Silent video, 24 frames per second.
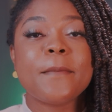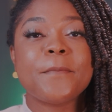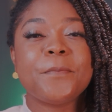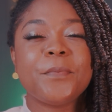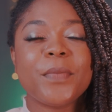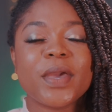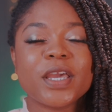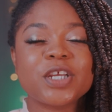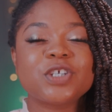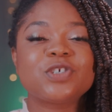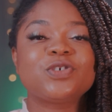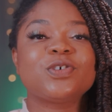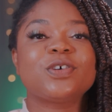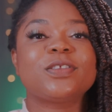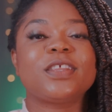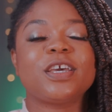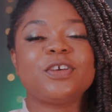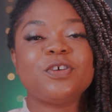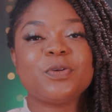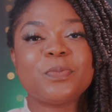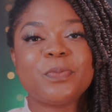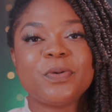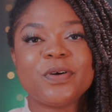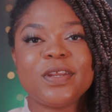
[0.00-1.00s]
Make sure
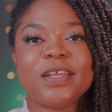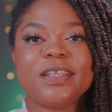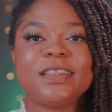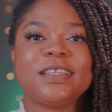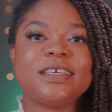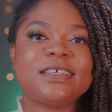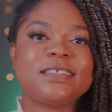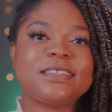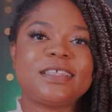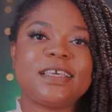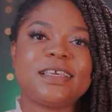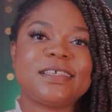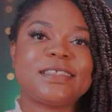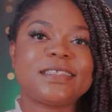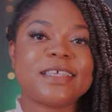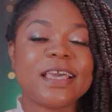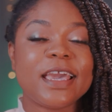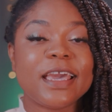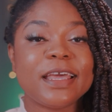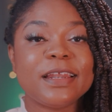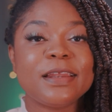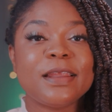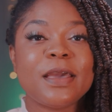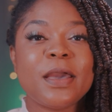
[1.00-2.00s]
that you're putting these things
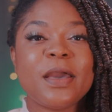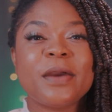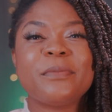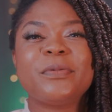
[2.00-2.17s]
in,